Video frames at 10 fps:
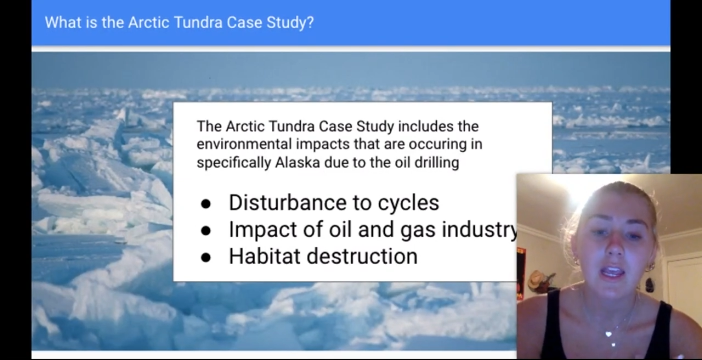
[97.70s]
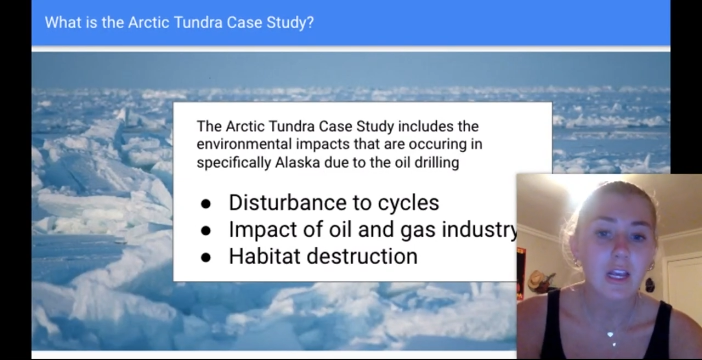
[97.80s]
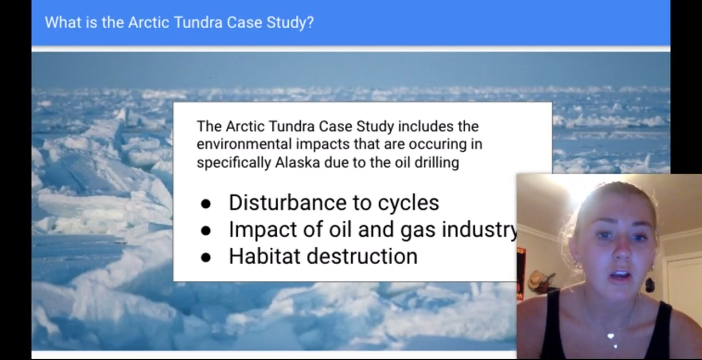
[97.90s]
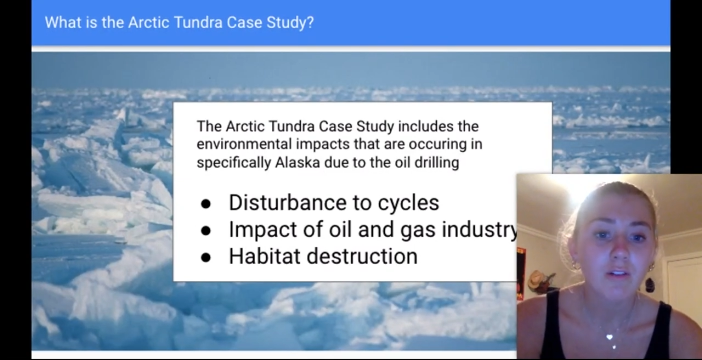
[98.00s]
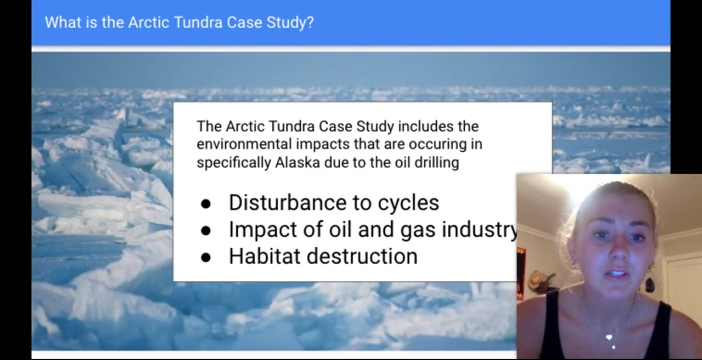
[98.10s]

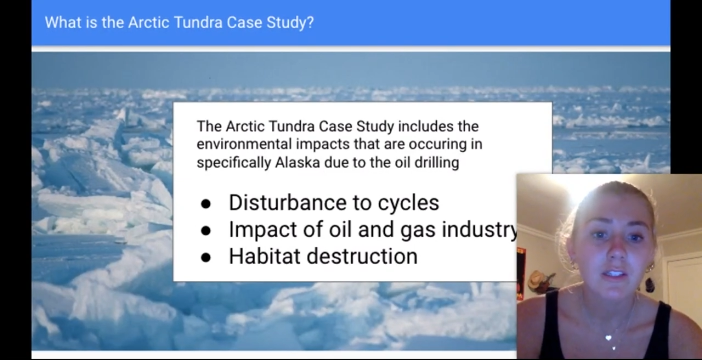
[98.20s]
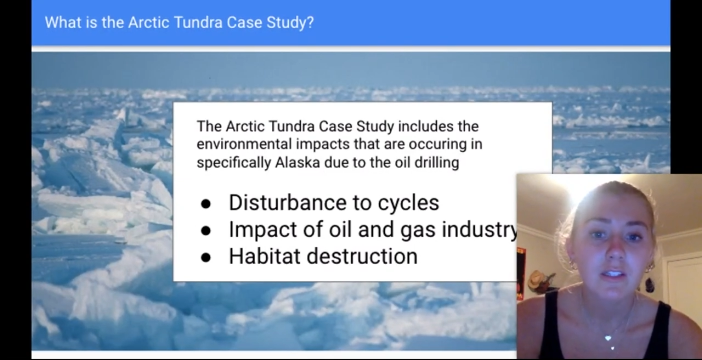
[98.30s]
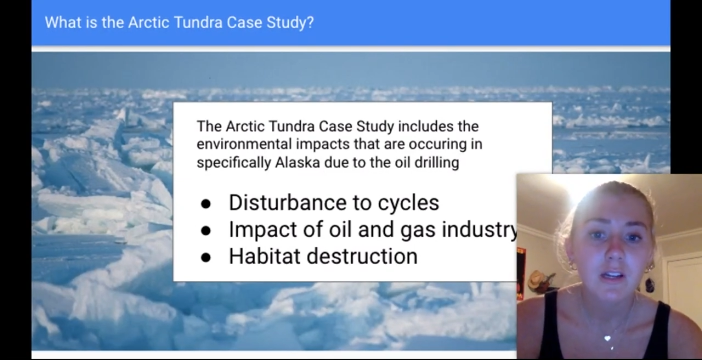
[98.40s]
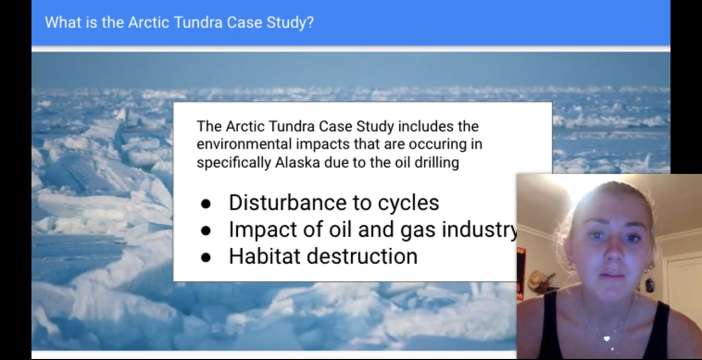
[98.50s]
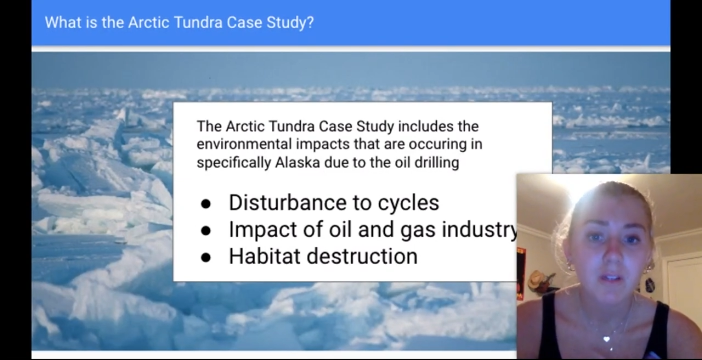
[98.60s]

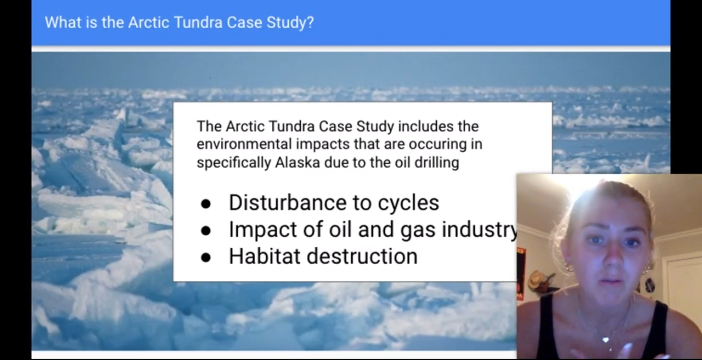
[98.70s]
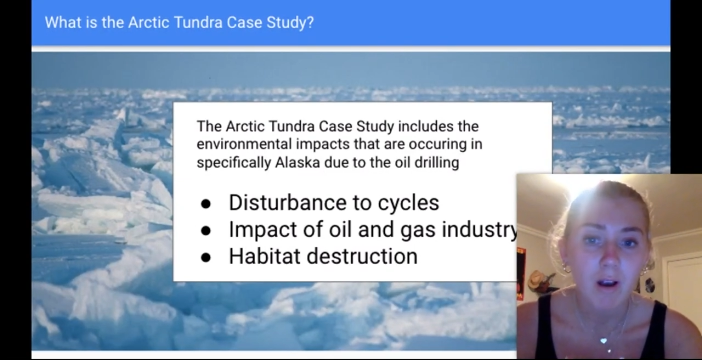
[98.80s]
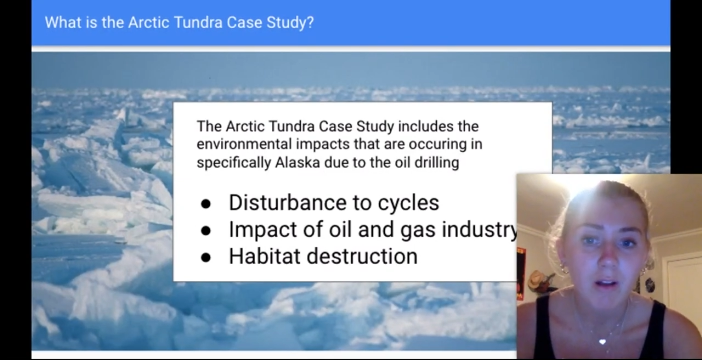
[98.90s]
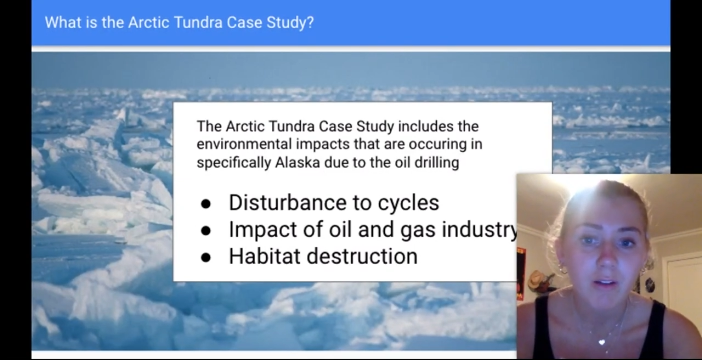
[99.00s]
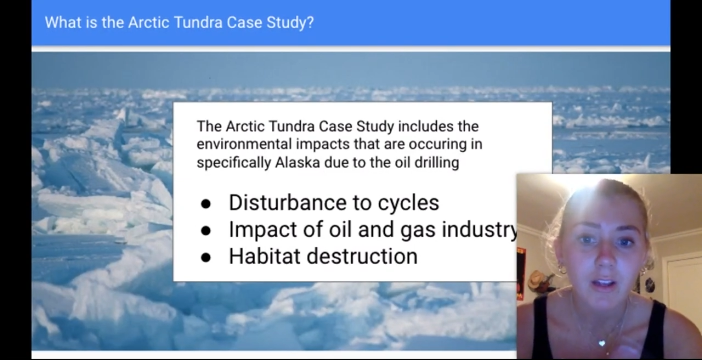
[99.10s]
ecosystems
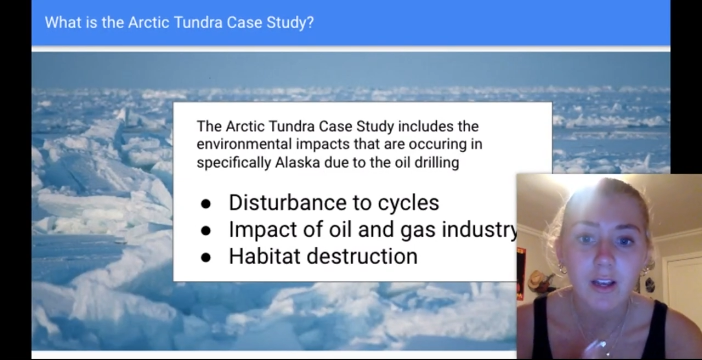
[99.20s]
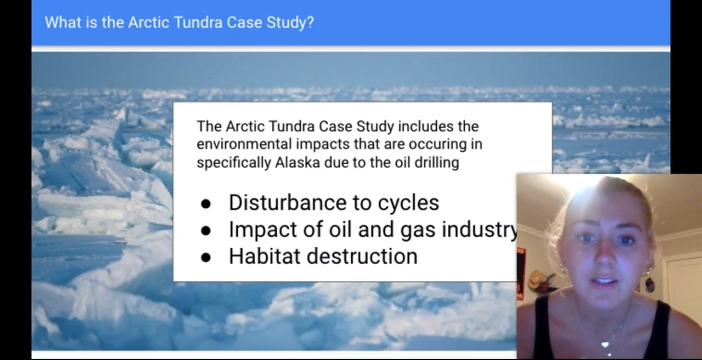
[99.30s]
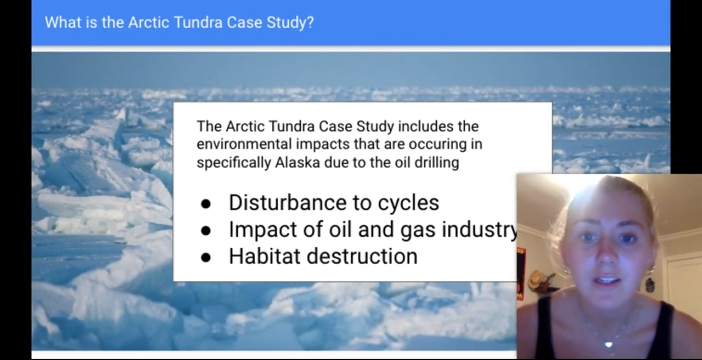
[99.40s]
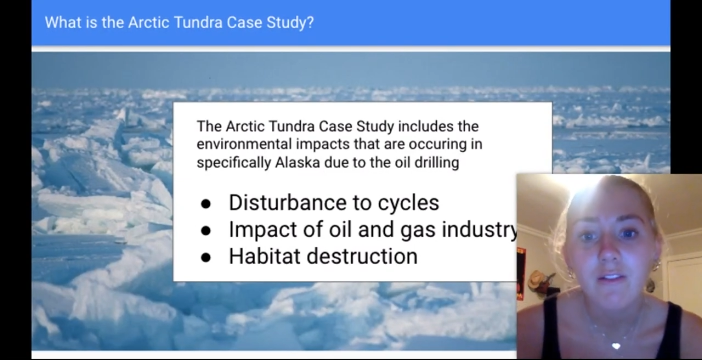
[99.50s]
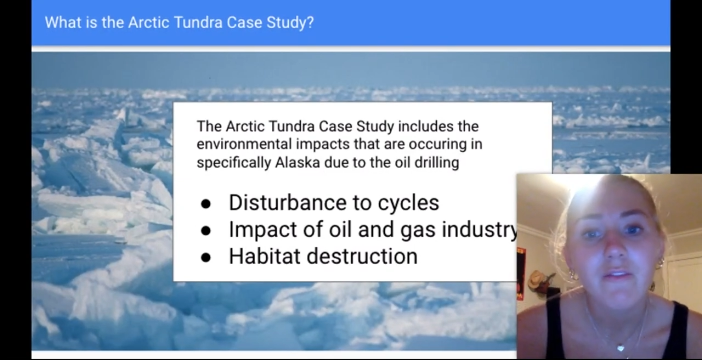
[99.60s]
around, like I
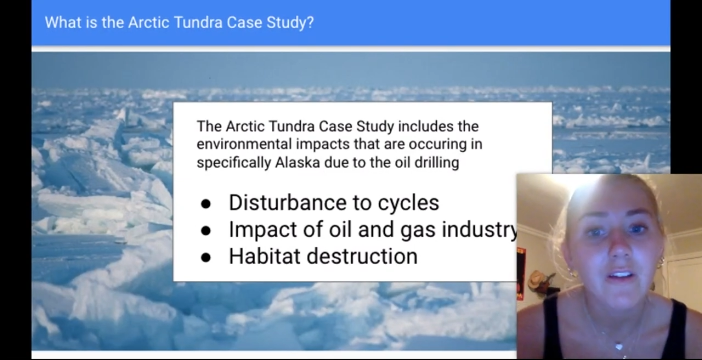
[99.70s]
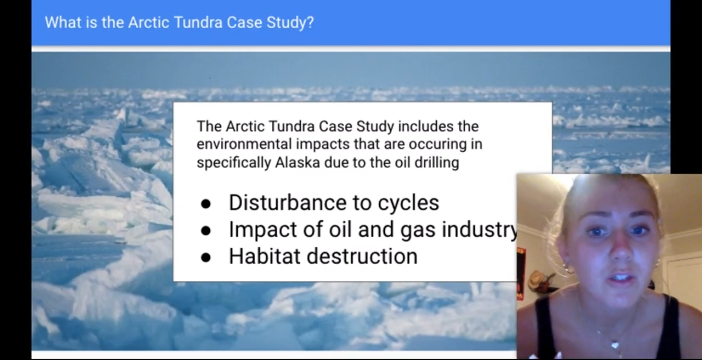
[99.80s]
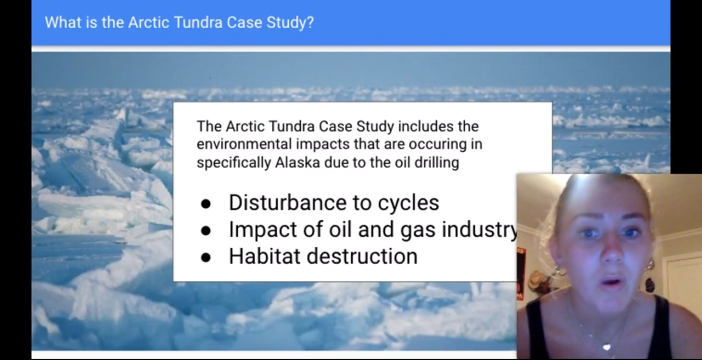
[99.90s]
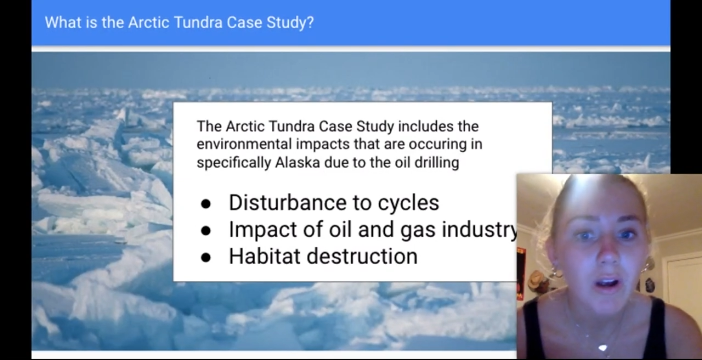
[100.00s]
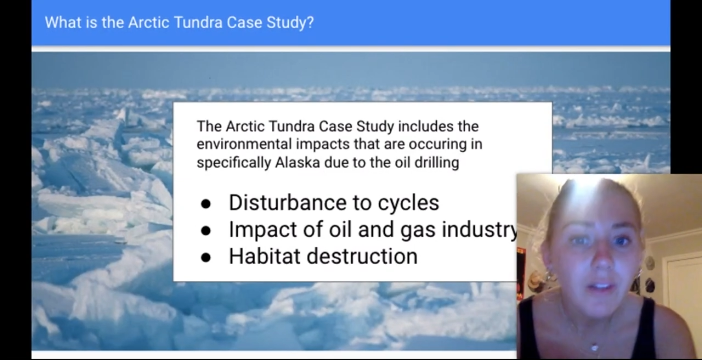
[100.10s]
said,
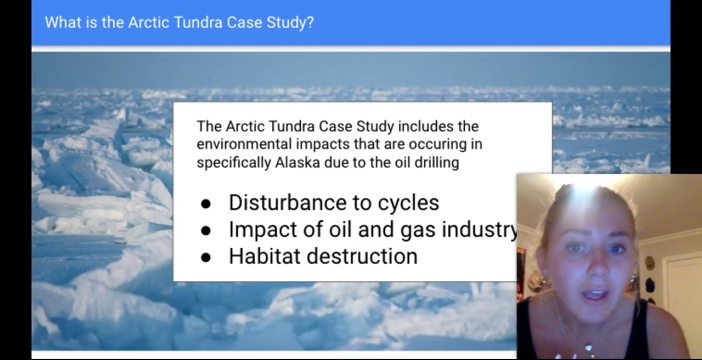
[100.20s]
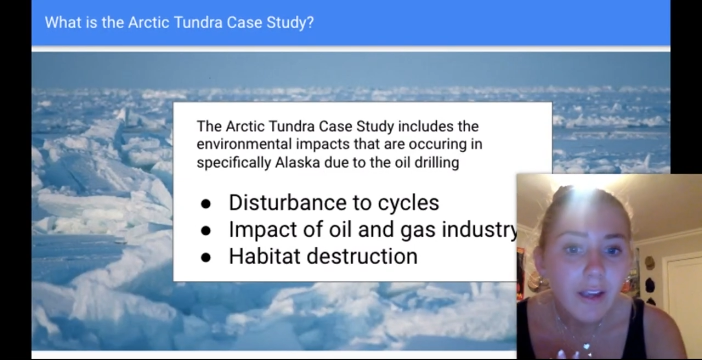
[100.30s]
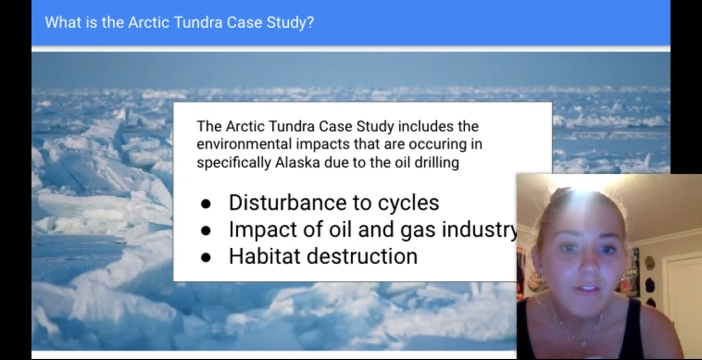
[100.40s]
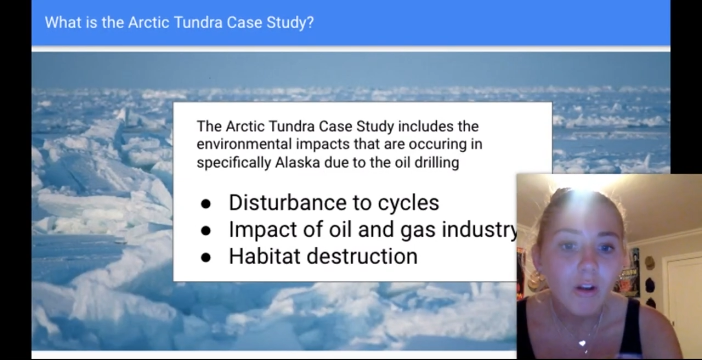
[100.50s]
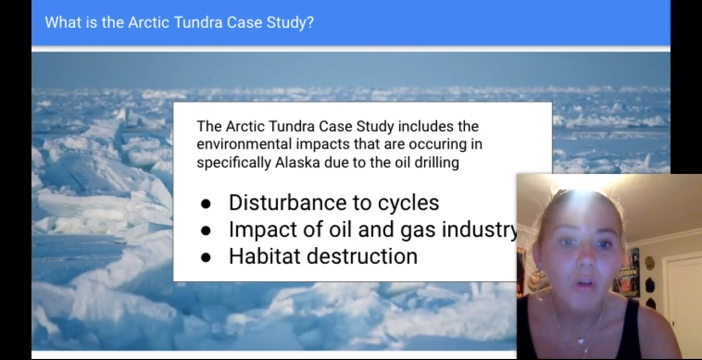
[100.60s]
fish,
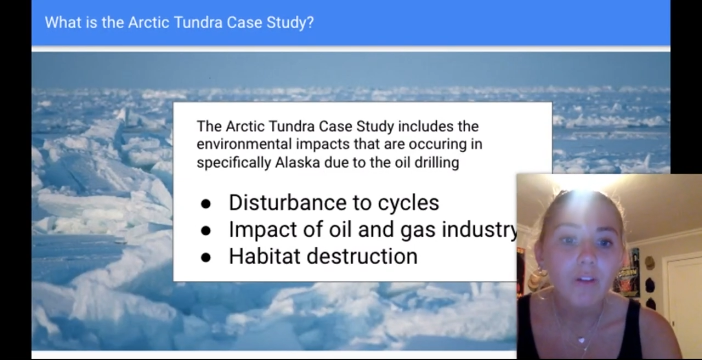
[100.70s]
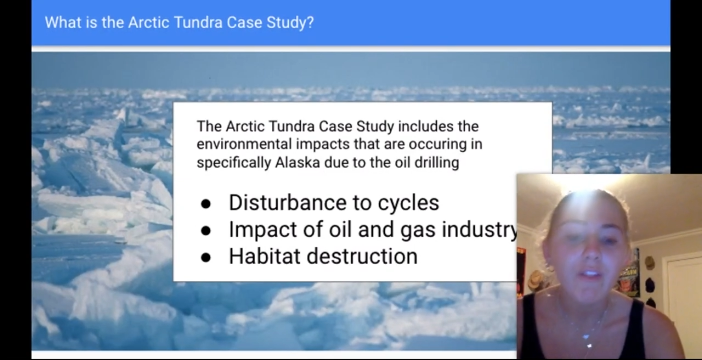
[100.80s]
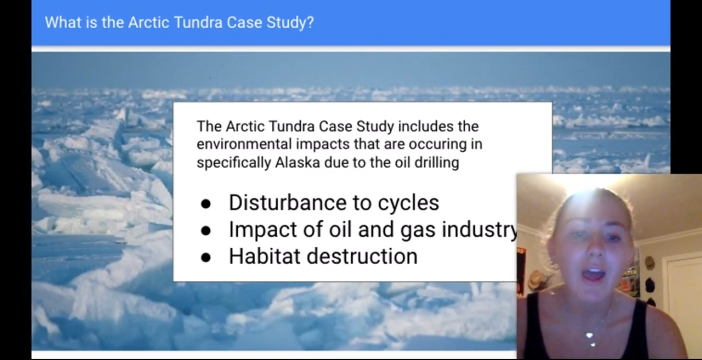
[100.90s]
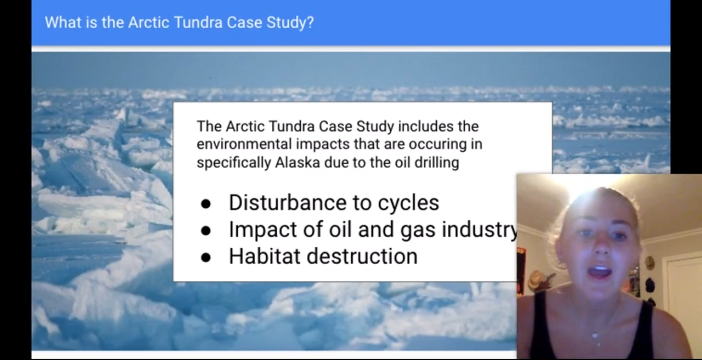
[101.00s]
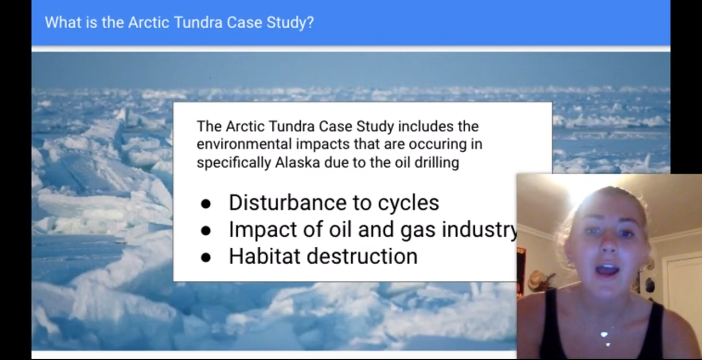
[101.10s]
wildlife, and all of
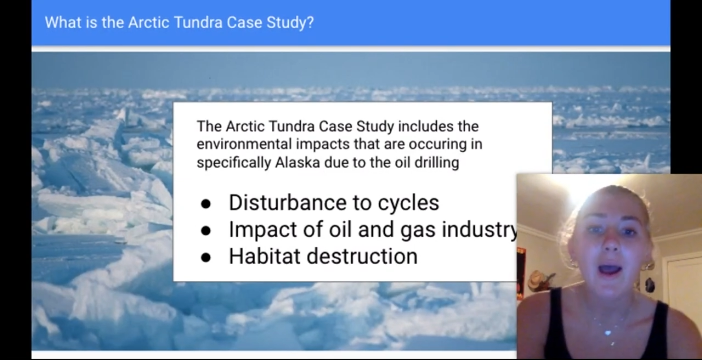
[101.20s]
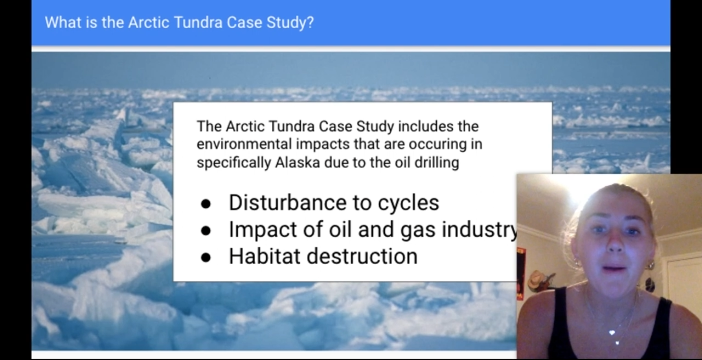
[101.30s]
that.